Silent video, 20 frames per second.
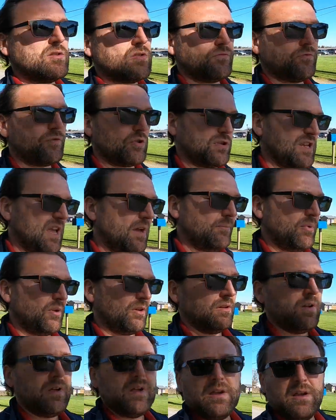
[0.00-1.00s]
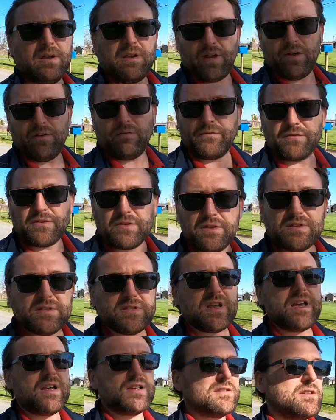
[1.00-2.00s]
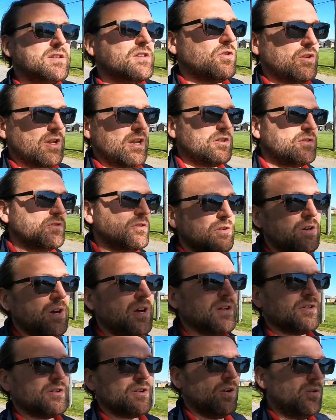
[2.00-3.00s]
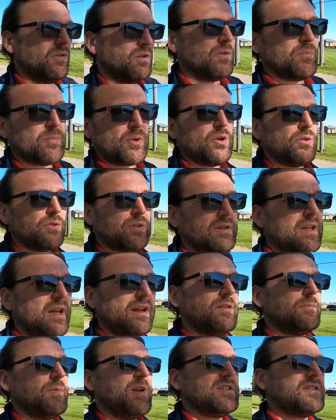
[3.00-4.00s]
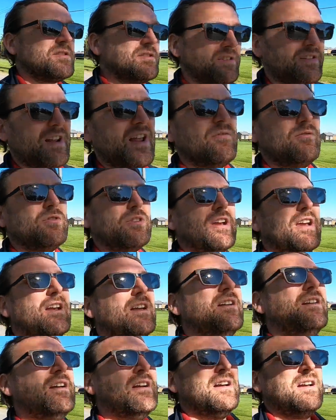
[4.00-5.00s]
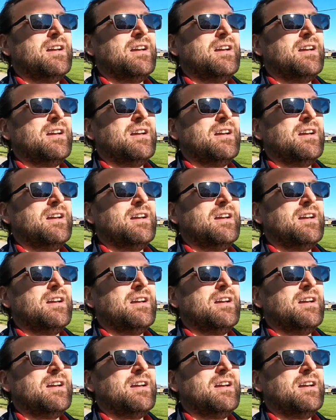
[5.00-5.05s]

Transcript: So for example, if it says you need to know compute, databases, and networking,